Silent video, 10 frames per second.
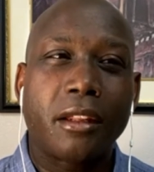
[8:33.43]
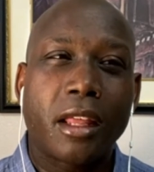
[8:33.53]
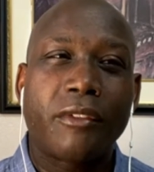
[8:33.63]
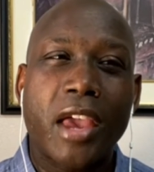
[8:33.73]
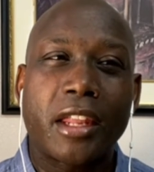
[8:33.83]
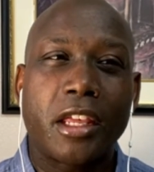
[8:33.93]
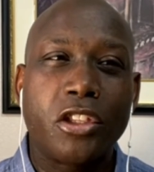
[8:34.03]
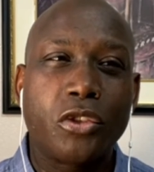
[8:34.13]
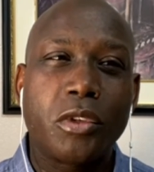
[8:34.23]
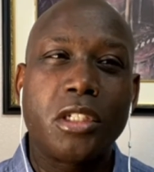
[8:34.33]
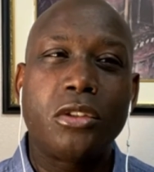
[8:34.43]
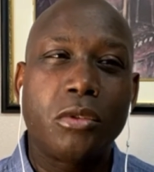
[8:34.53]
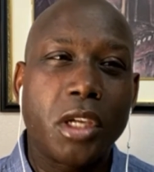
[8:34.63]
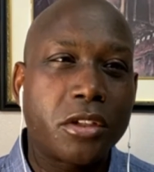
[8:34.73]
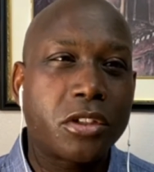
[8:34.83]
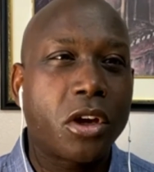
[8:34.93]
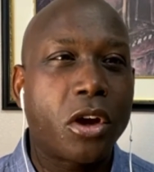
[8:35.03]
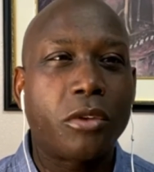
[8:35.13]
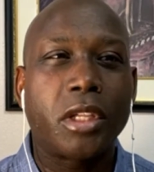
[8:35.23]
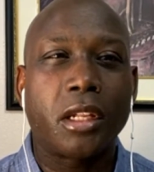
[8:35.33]
They've had injuries 2 years
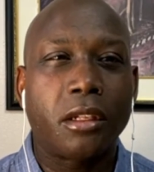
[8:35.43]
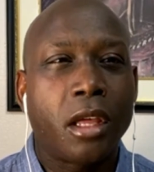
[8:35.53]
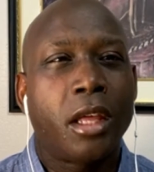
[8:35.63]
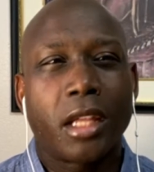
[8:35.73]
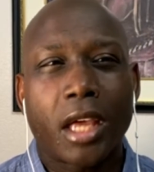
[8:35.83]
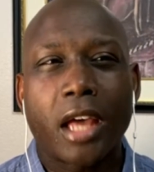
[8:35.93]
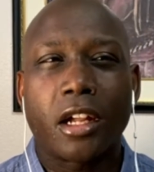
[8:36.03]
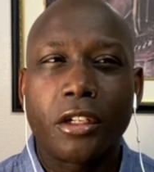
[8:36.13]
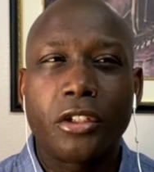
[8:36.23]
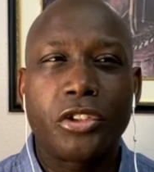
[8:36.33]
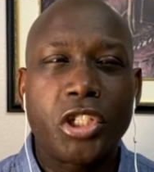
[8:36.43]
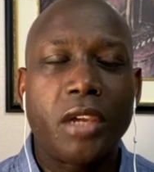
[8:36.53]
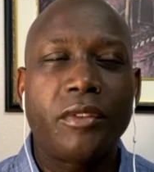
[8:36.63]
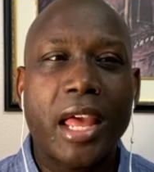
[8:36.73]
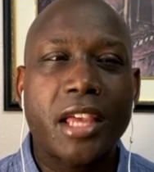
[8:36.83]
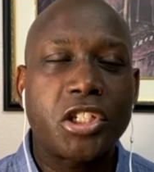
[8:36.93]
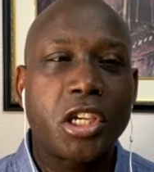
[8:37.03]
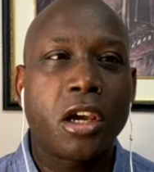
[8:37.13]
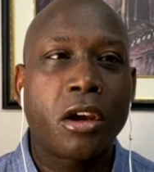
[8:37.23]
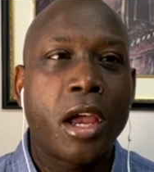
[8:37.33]
ago. They kind of underachieved last
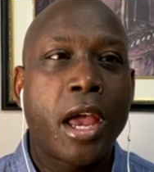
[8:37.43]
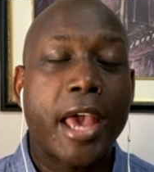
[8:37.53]
year.